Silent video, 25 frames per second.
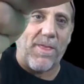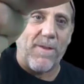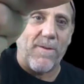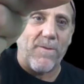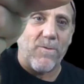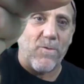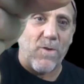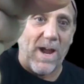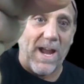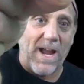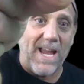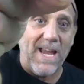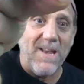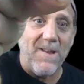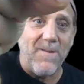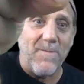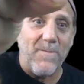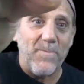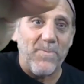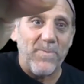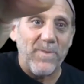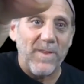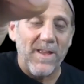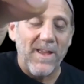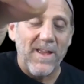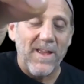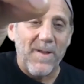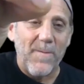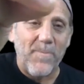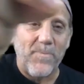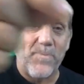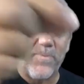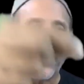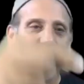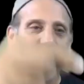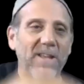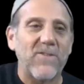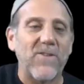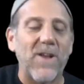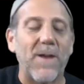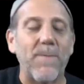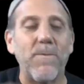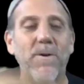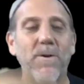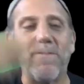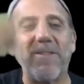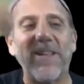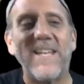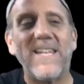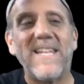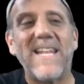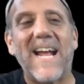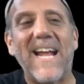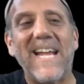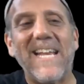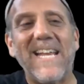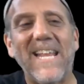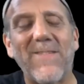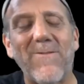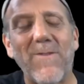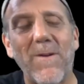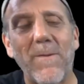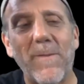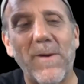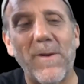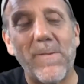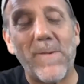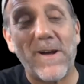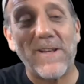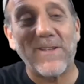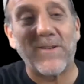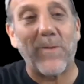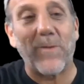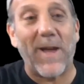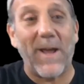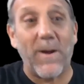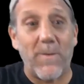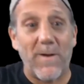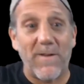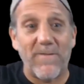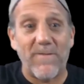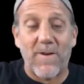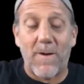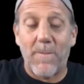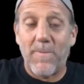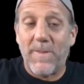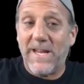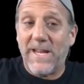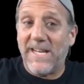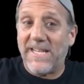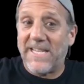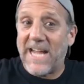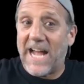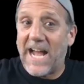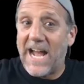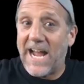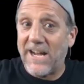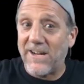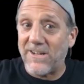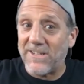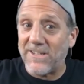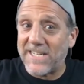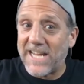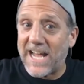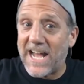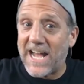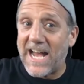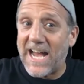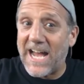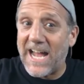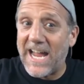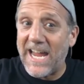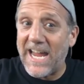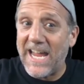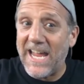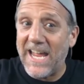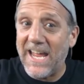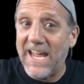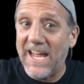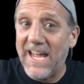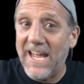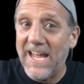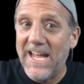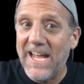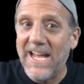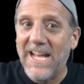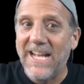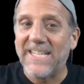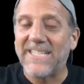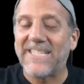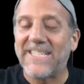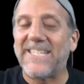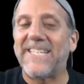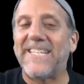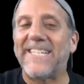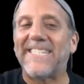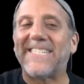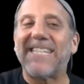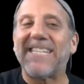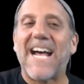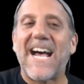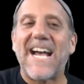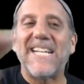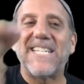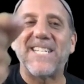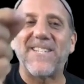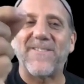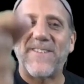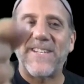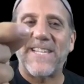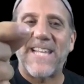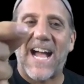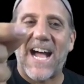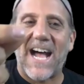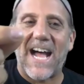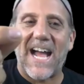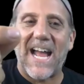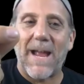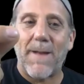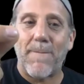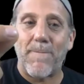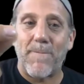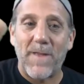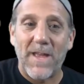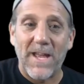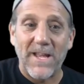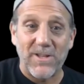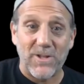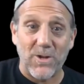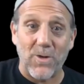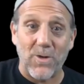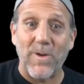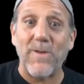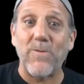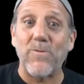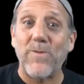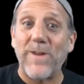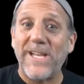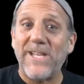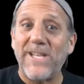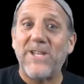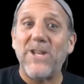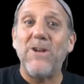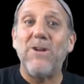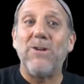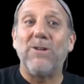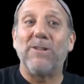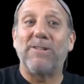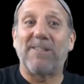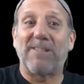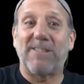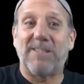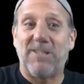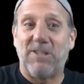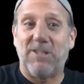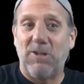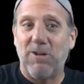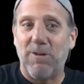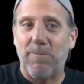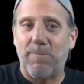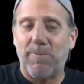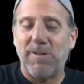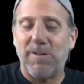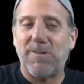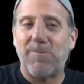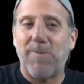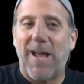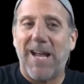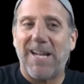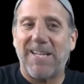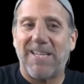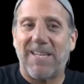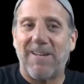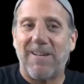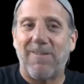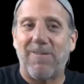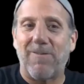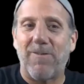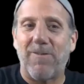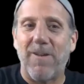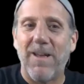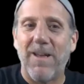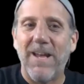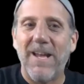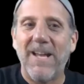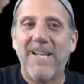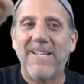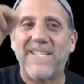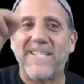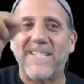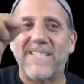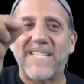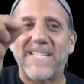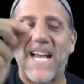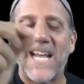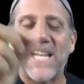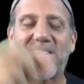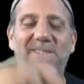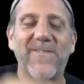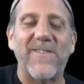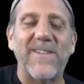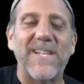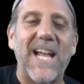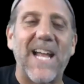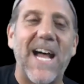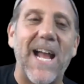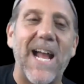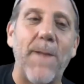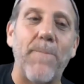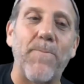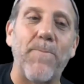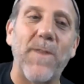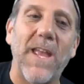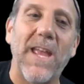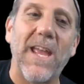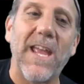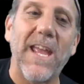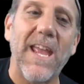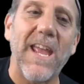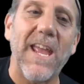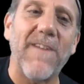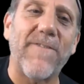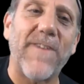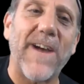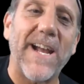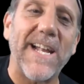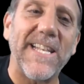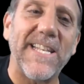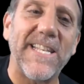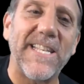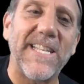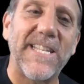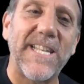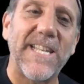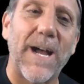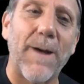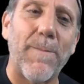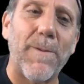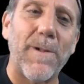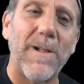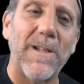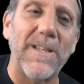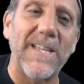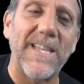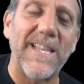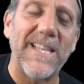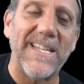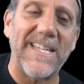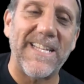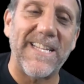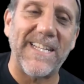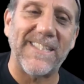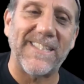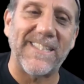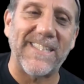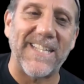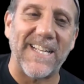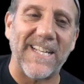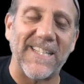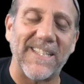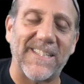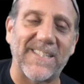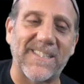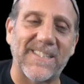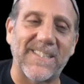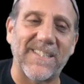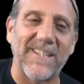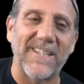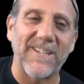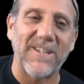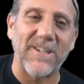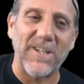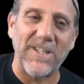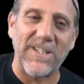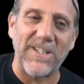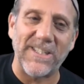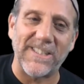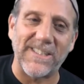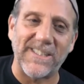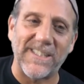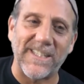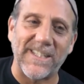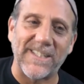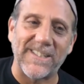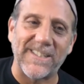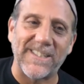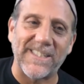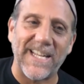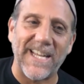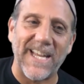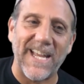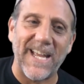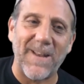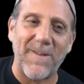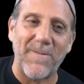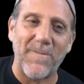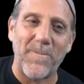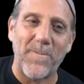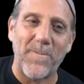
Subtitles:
right? So I moved it 93 million miles away. It went from the entire sky to the size of a dime. So it reduced, due to perspective, to the size of a dime. If I doubled the distance, could you still see it?